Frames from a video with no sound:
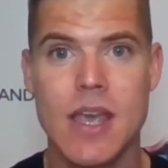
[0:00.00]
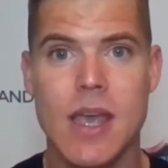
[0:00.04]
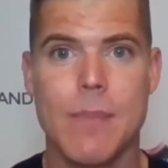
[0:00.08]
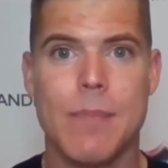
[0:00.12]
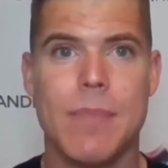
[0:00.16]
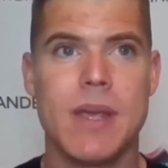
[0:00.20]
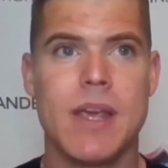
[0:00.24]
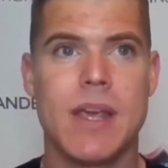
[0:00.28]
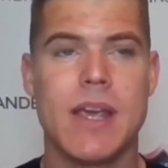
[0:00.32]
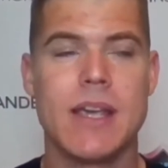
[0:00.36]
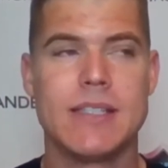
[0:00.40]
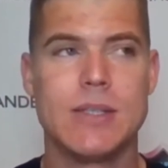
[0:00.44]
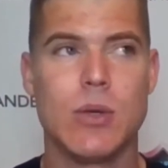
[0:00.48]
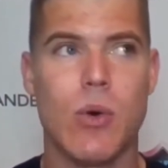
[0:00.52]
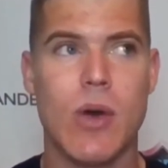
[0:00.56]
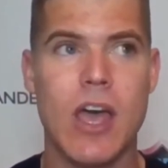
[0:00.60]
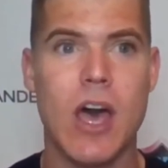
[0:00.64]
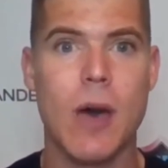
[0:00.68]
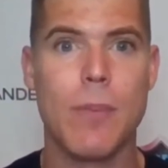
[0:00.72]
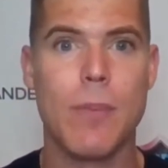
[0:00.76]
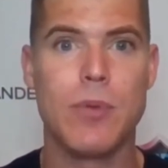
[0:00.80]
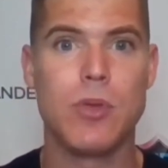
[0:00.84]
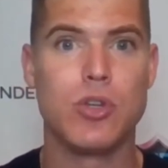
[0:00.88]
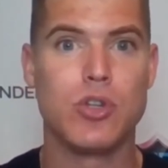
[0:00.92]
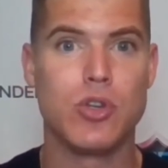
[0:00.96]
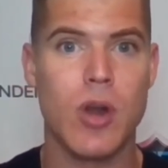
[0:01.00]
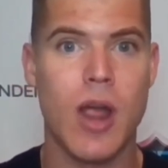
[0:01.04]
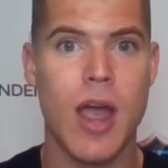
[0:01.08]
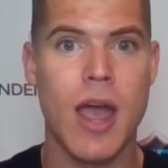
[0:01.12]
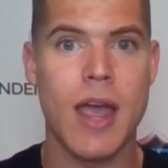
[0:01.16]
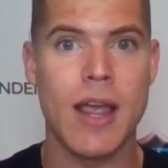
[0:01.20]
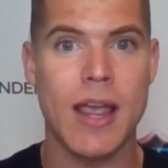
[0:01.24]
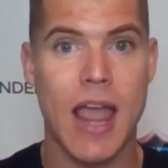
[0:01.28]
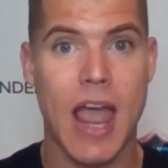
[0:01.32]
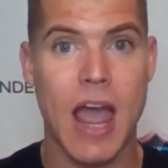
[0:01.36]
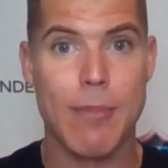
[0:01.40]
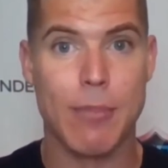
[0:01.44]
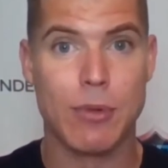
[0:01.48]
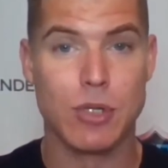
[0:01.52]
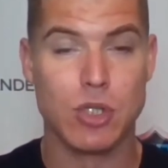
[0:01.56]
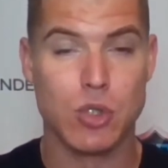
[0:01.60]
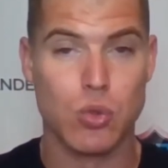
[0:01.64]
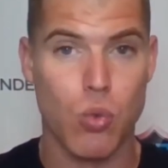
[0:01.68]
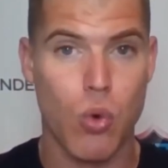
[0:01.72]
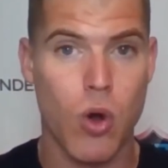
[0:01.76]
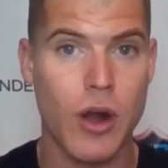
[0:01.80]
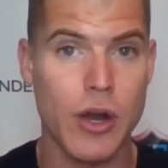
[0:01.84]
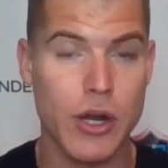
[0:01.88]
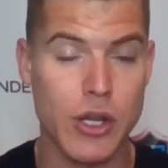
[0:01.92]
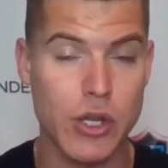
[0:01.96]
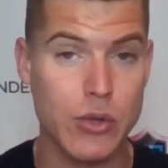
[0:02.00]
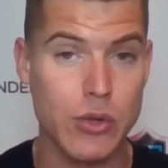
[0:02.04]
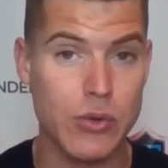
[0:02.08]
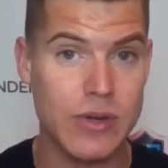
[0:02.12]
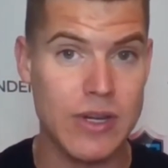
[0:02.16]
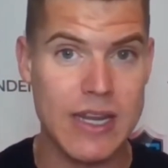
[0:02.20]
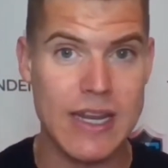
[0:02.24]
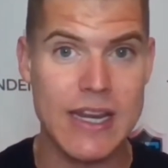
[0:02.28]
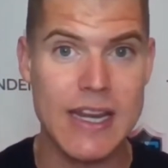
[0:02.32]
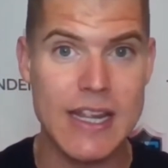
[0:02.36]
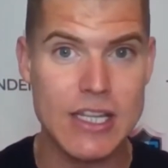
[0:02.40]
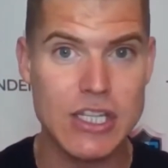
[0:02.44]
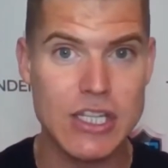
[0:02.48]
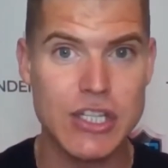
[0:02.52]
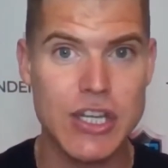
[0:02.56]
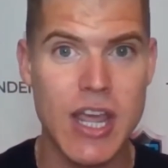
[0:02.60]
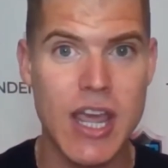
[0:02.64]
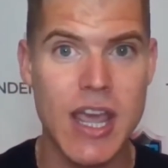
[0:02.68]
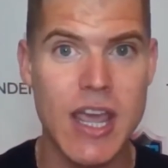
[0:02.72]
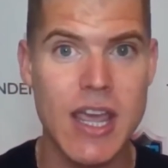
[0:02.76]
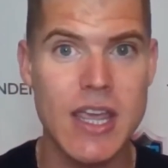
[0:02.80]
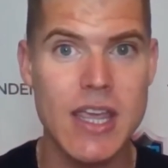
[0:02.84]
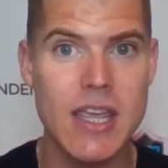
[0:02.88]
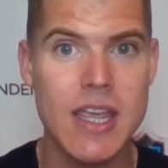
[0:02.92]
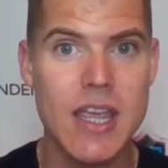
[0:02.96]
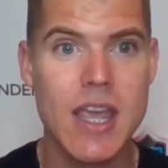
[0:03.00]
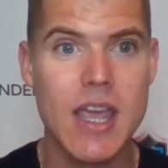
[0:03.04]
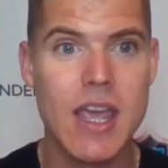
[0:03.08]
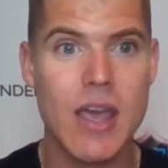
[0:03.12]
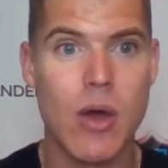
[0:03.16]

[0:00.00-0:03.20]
because it will help you track how much water you need each day,